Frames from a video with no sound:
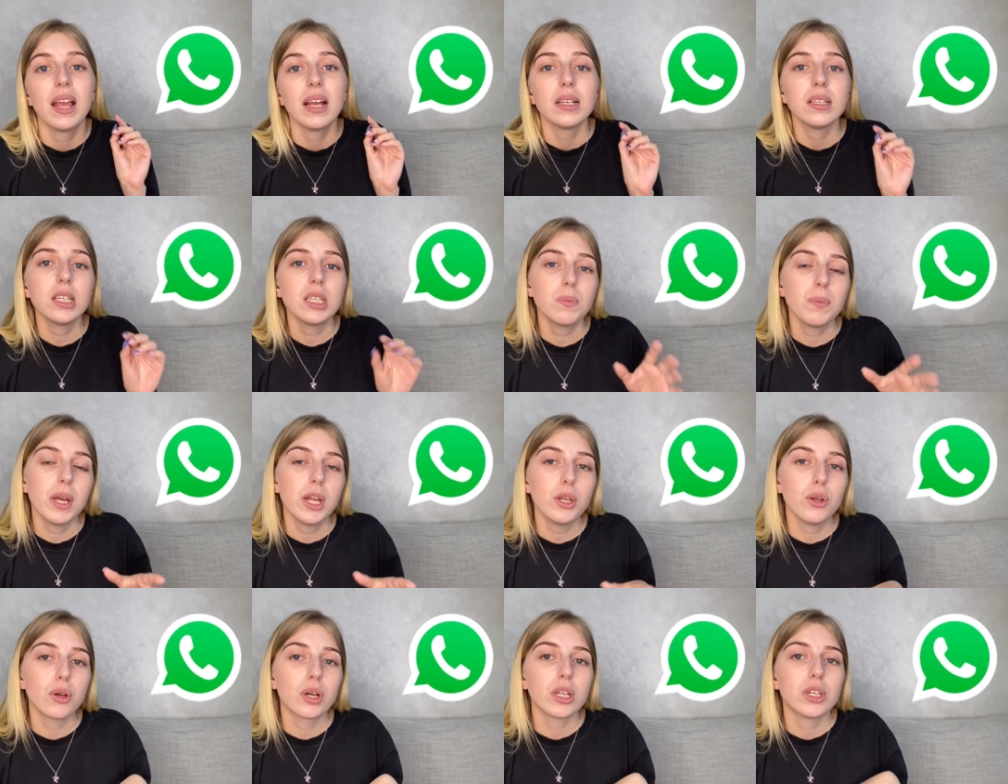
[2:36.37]
This
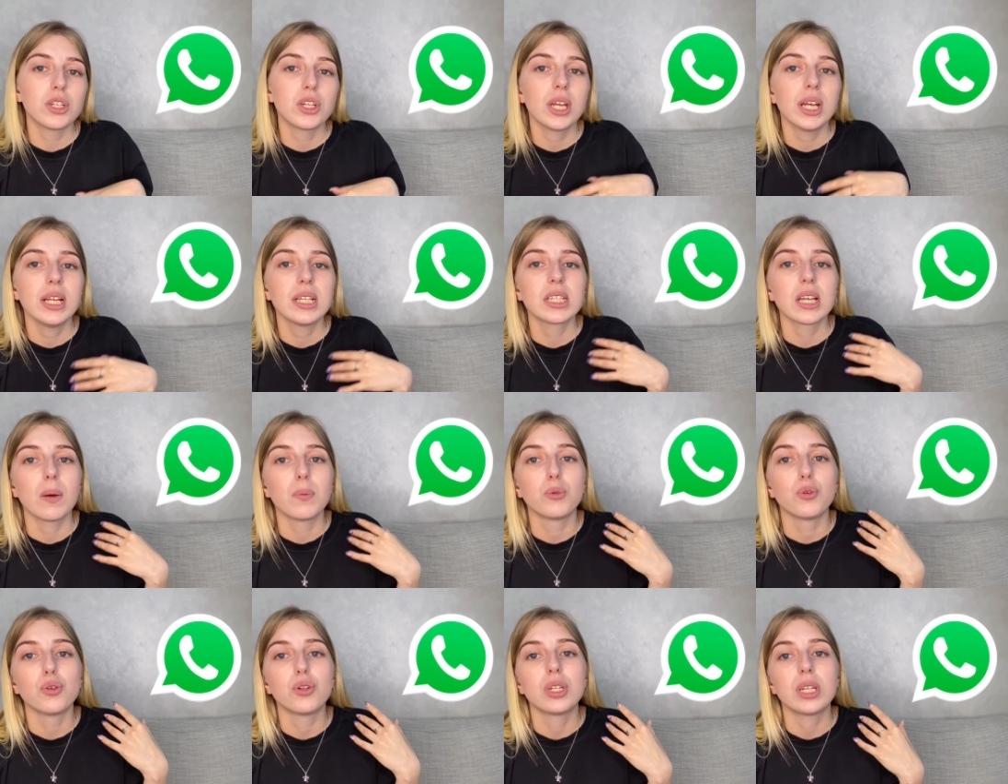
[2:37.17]
menu contains up
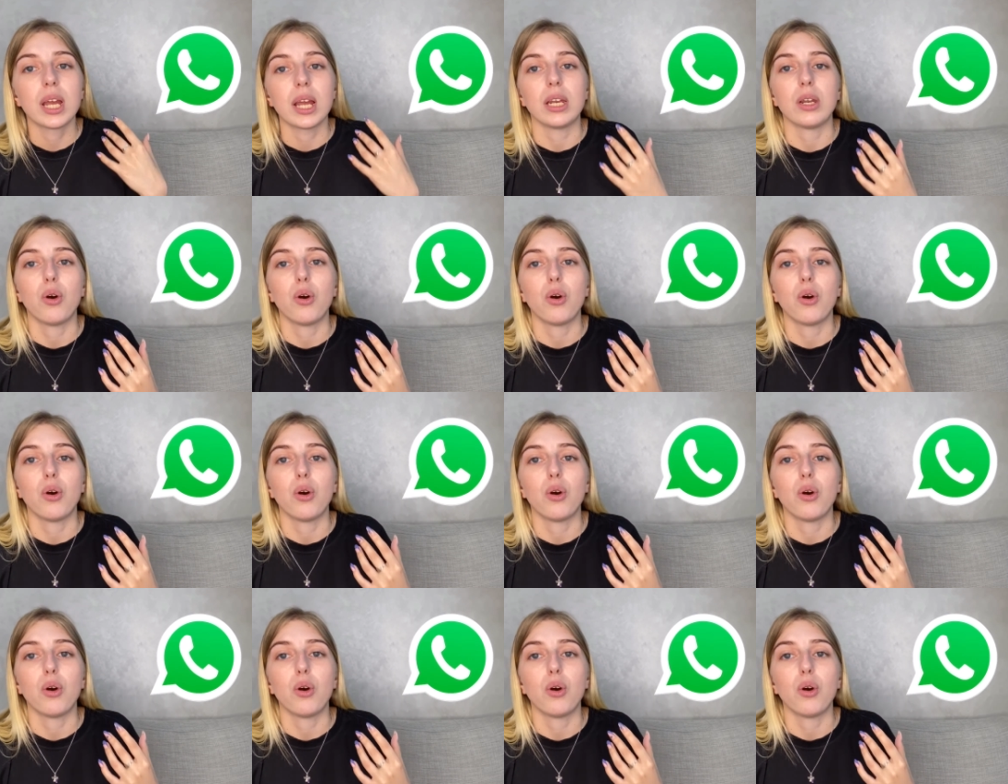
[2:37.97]
to 10